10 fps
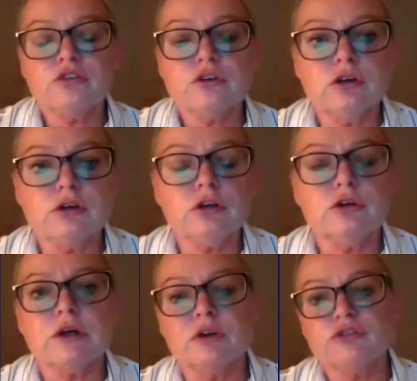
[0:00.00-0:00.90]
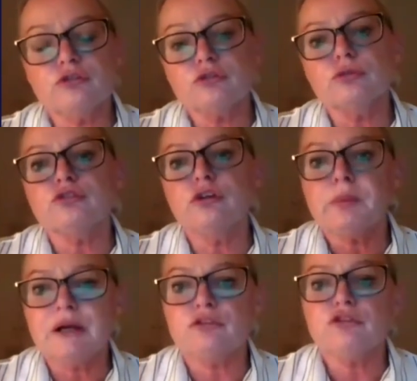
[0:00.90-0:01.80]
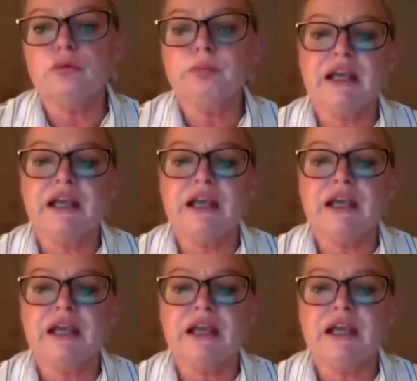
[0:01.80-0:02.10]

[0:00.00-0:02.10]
conclude, I want to talk to you about 2